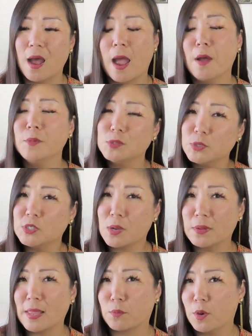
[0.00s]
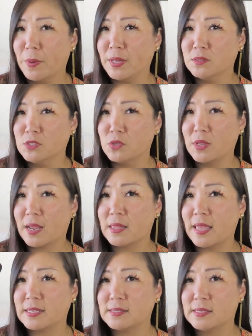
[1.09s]
I almost wish they were like real buttons so that I could
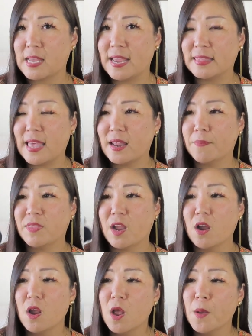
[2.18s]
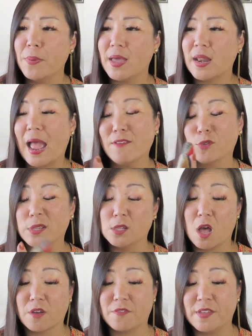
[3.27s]
like tighten that up there. But I have really
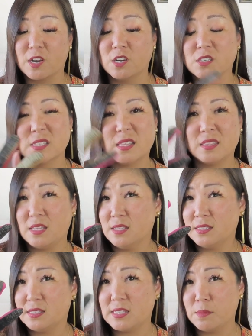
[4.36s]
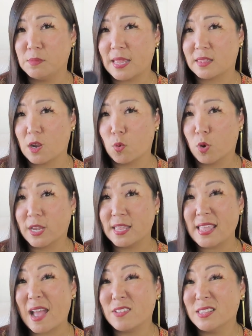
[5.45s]
long fingers and these seem like they're working.
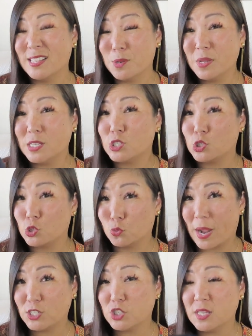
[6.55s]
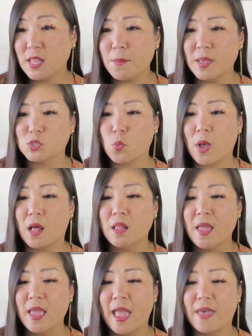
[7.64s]
They have a little bit of stretch in them as well.